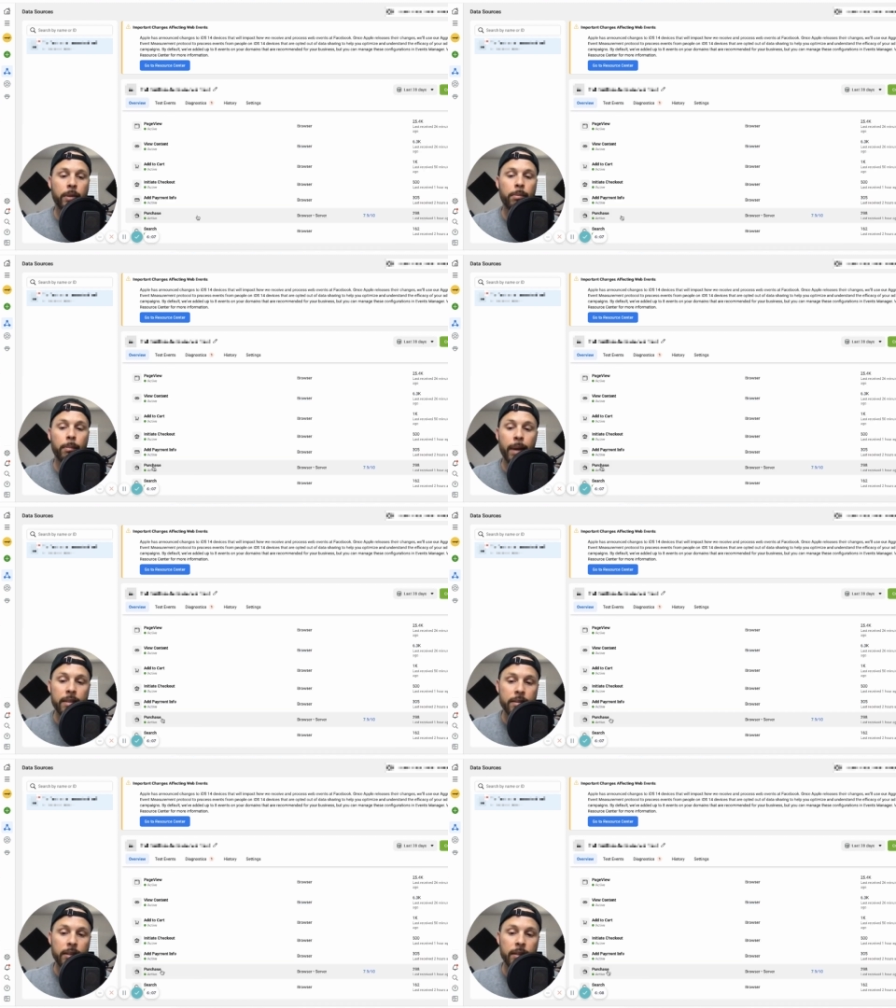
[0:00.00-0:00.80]
But
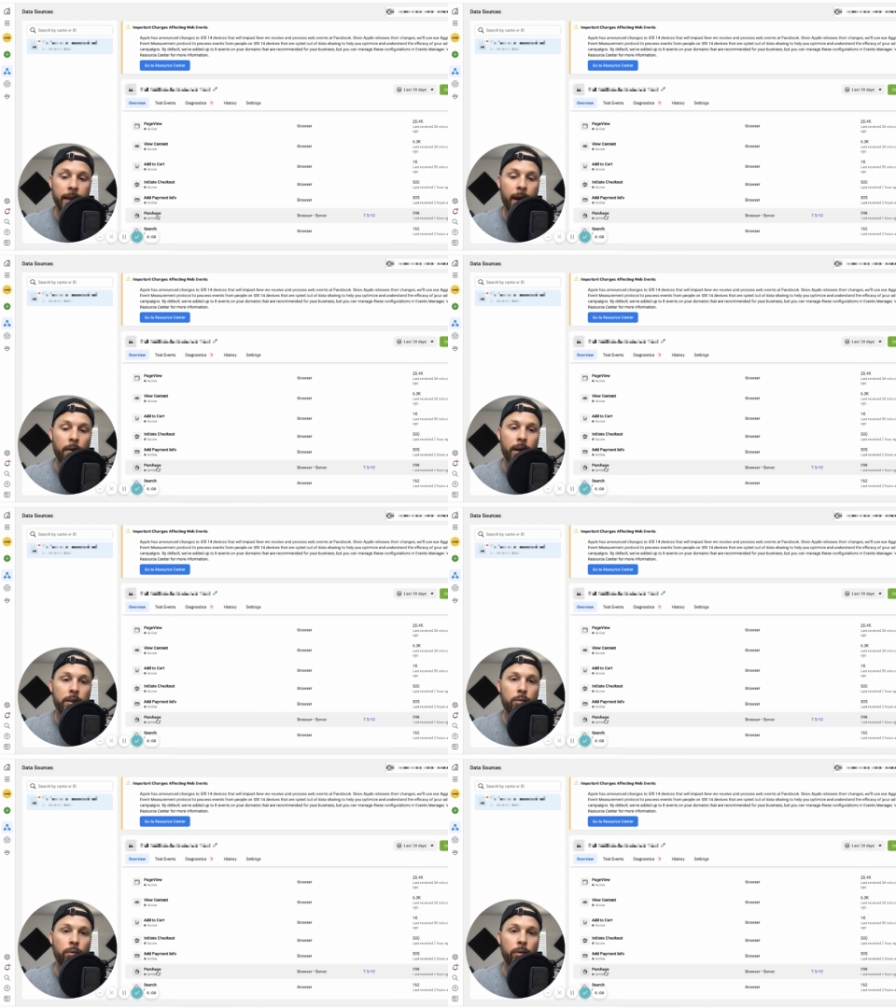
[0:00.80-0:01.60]
basically, now that
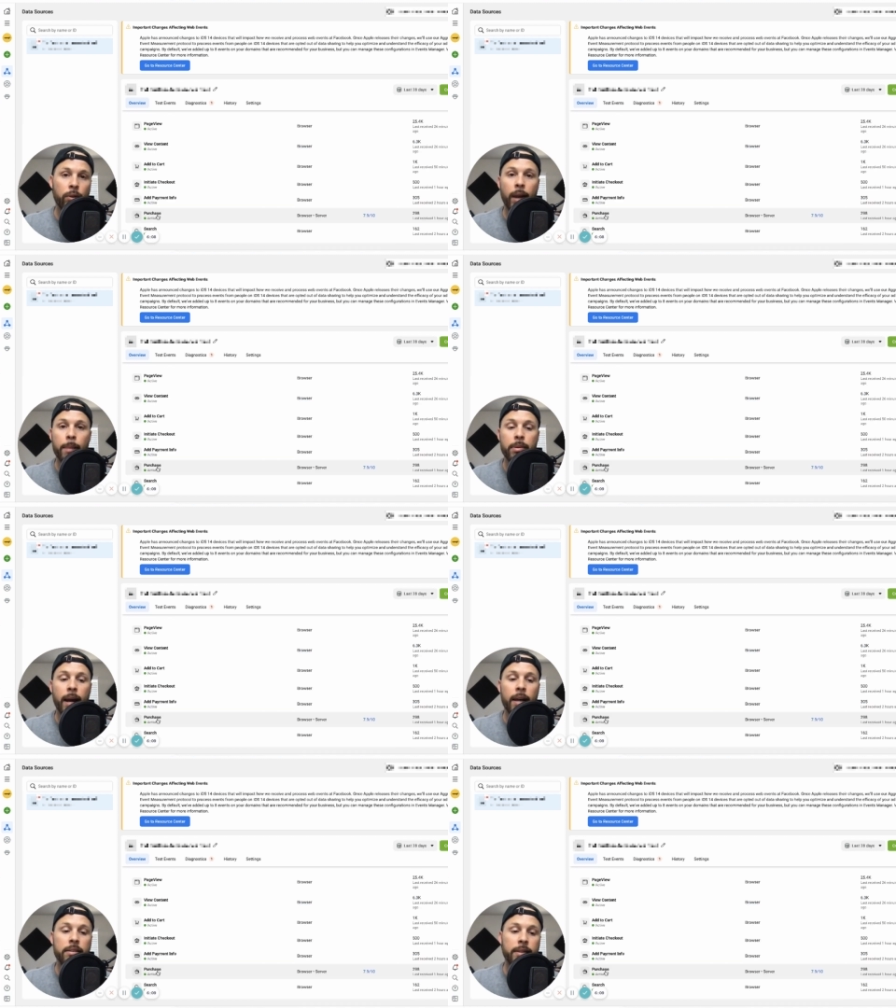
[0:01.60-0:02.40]
your your
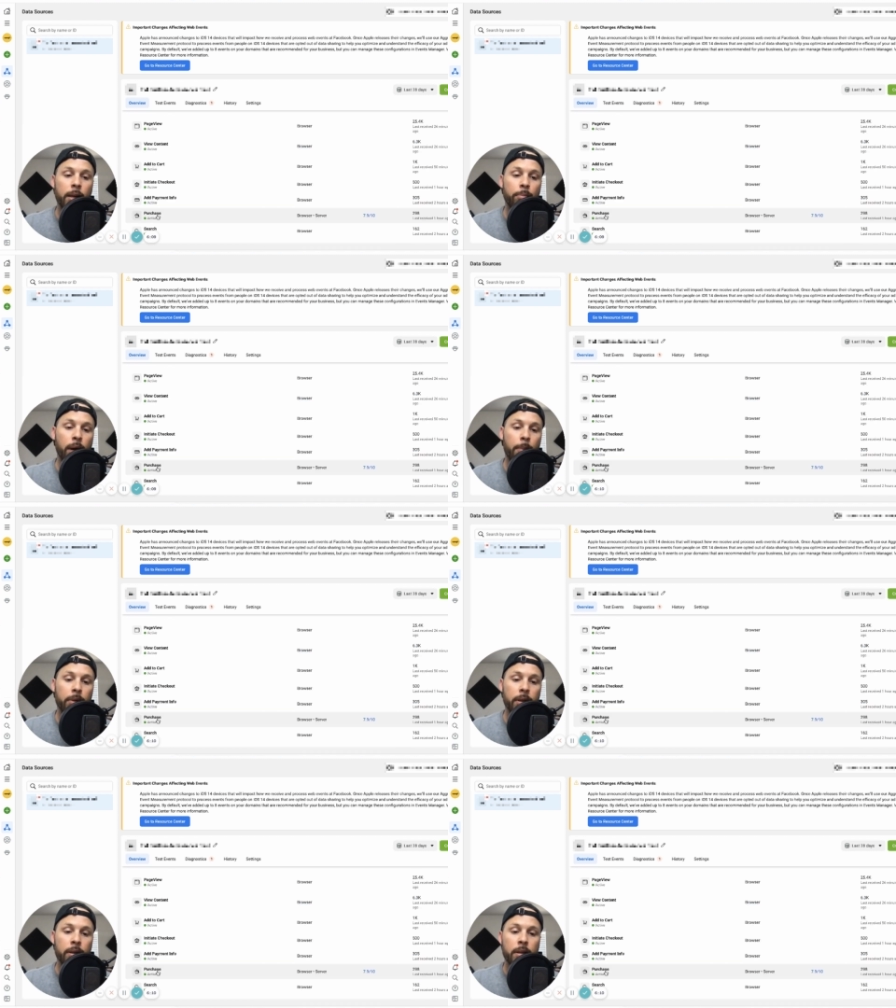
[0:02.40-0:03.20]
API is set up
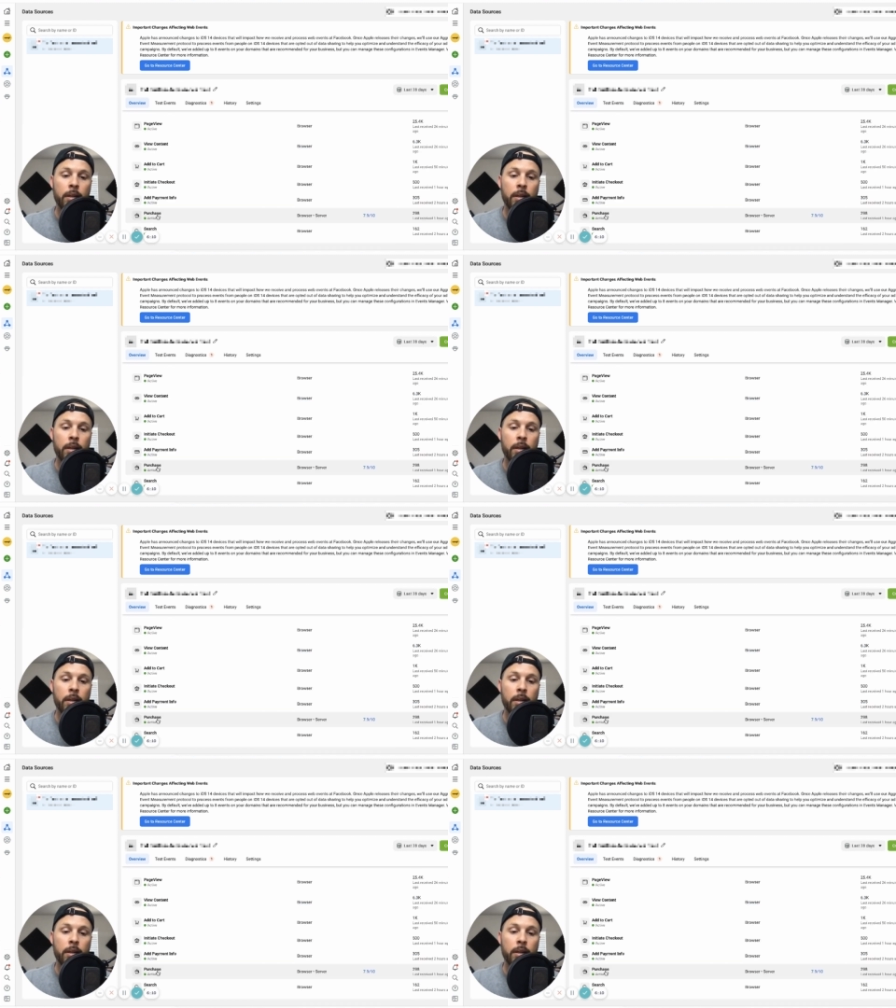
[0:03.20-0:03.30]
properly,